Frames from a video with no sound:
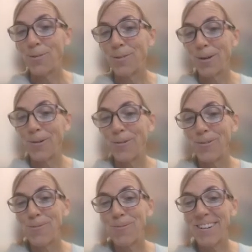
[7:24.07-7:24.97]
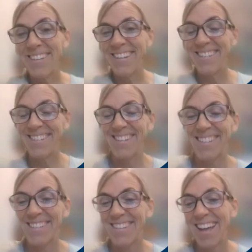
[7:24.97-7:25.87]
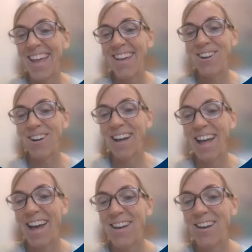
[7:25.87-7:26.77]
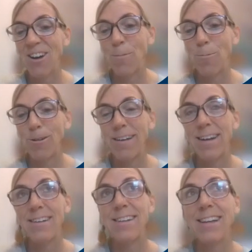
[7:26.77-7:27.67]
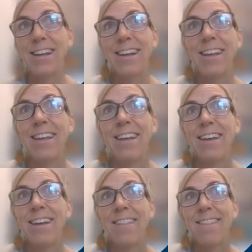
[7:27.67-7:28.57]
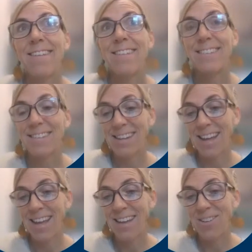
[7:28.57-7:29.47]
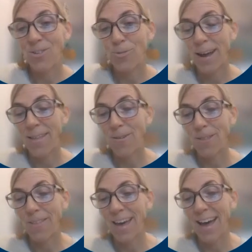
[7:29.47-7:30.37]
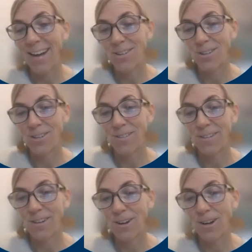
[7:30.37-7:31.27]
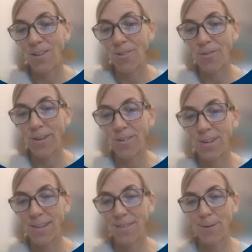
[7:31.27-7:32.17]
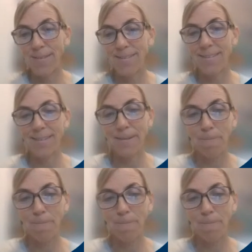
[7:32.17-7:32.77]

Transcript: So really to hang our hat on protecting the stage rather than the actors in our conservation easements.